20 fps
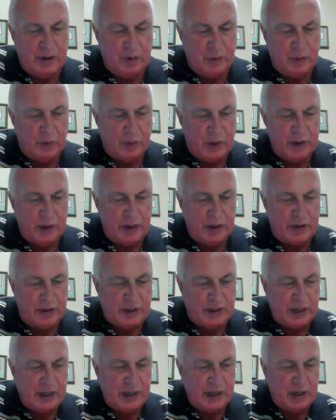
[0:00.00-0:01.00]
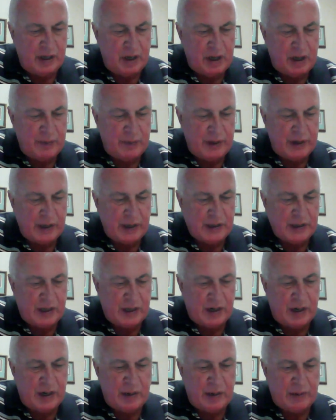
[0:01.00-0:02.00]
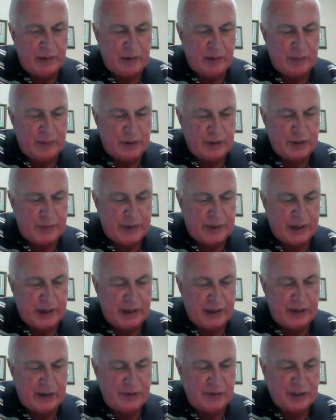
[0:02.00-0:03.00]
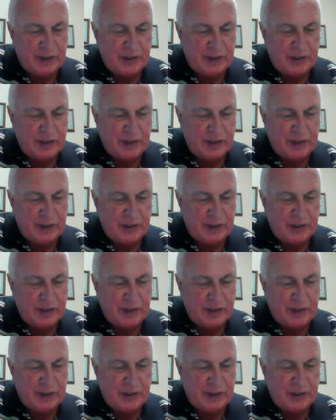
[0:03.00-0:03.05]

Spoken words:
1, there's economics, economic perspective,